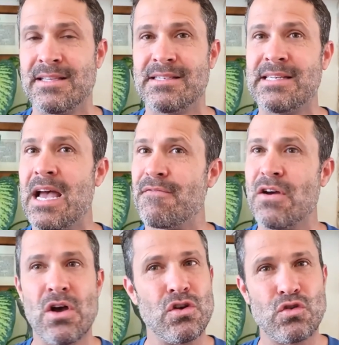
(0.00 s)
to the staff
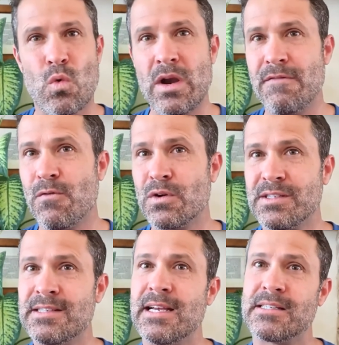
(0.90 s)

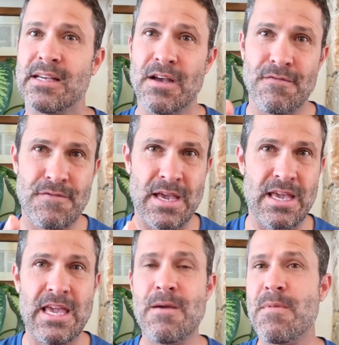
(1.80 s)
24-6 via
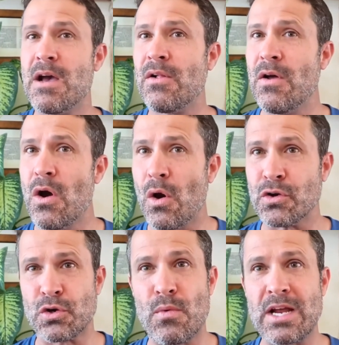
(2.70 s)
email
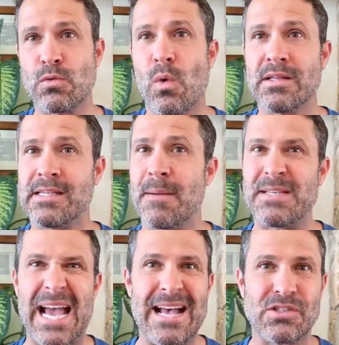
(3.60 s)
or direct WhatsApp
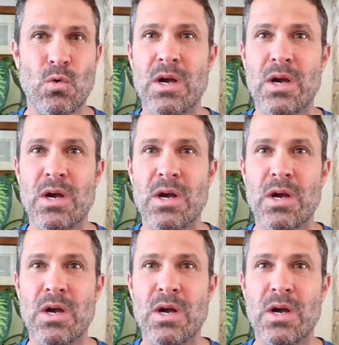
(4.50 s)
to ask